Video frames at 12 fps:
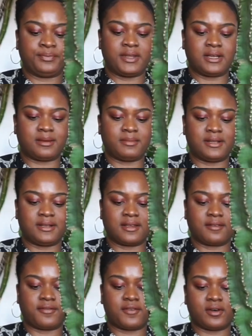And I'm letting it
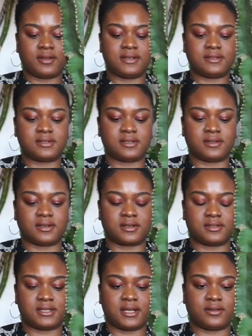fall into the
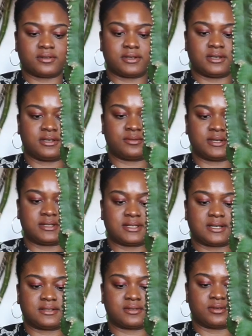container anyways that
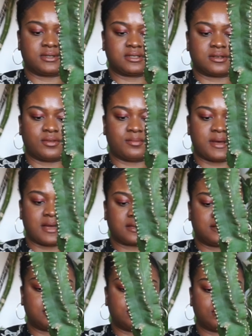it's going to go back
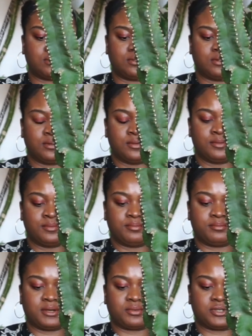into,
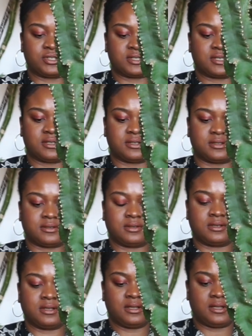but we're just gonna
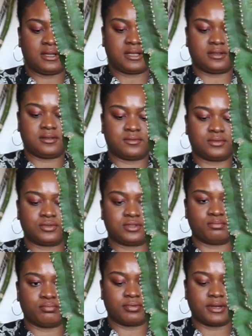let the roots
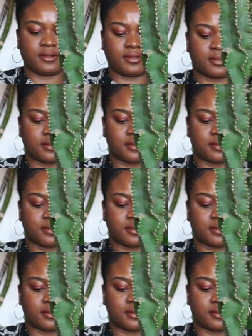breathe,